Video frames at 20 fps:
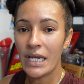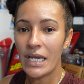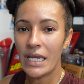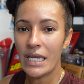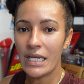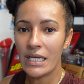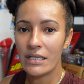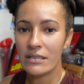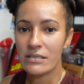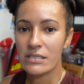
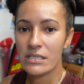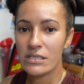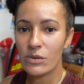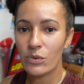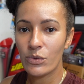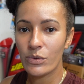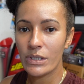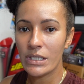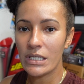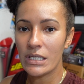it's
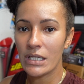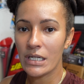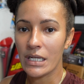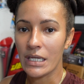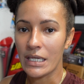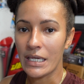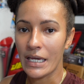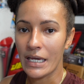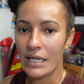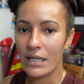only gonna
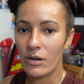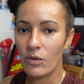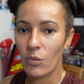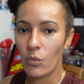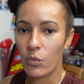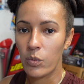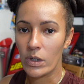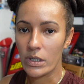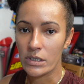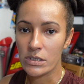get
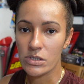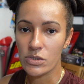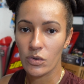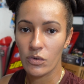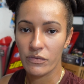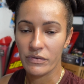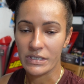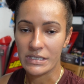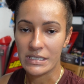worse over